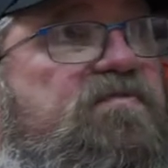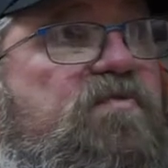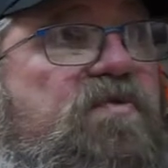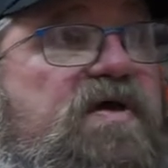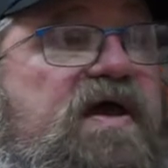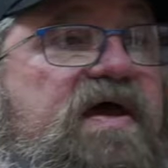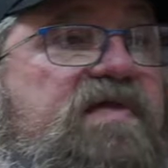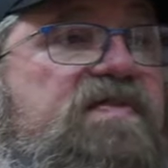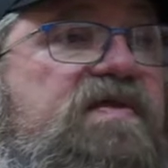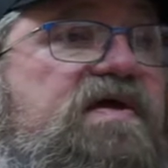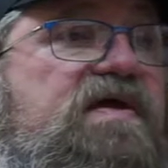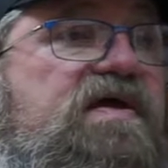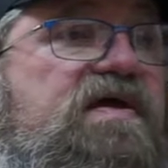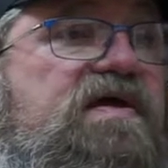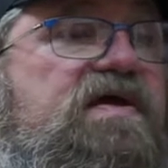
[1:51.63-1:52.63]
We had
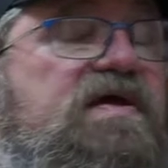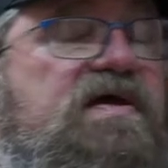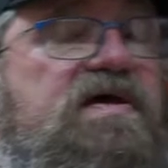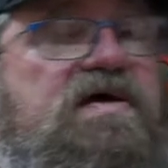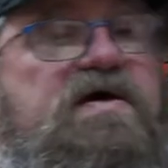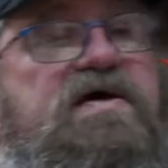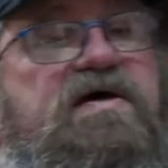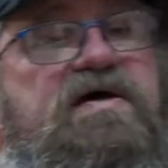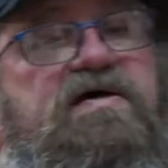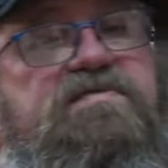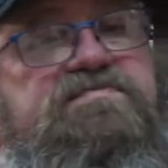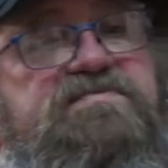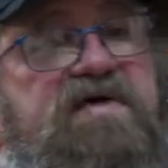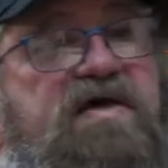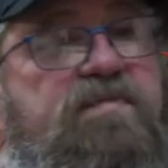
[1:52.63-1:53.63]

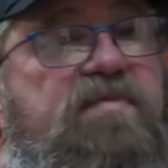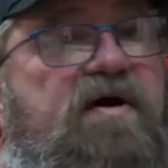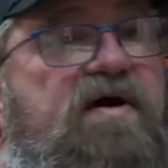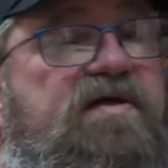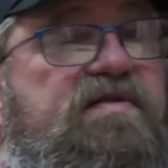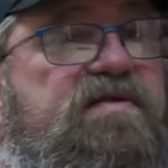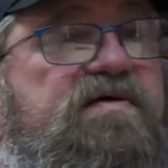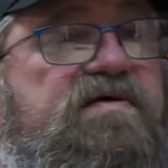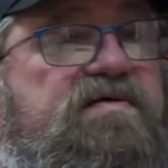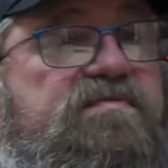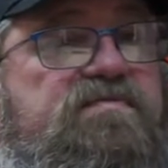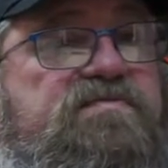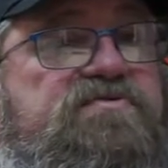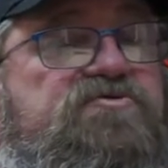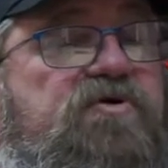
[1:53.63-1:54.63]
the Eggbot,
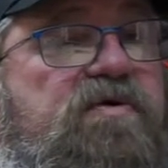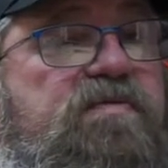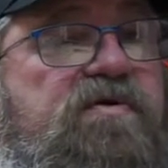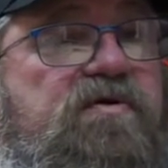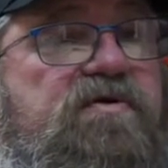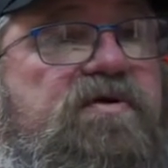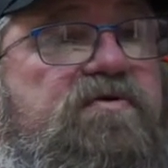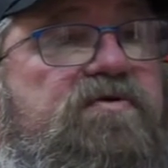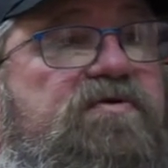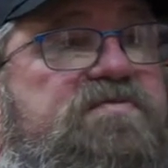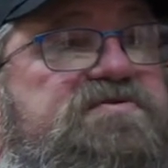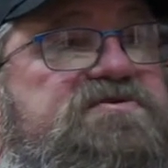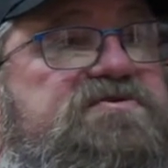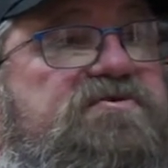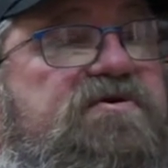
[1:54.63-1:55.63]
the Droid Building Group
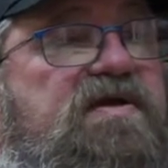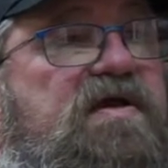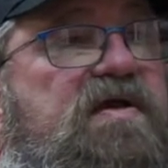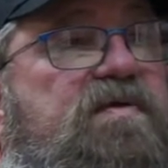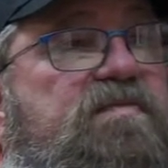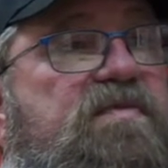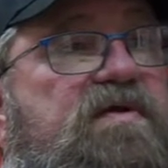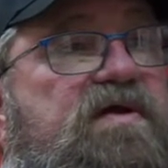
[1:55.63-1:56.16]
stream.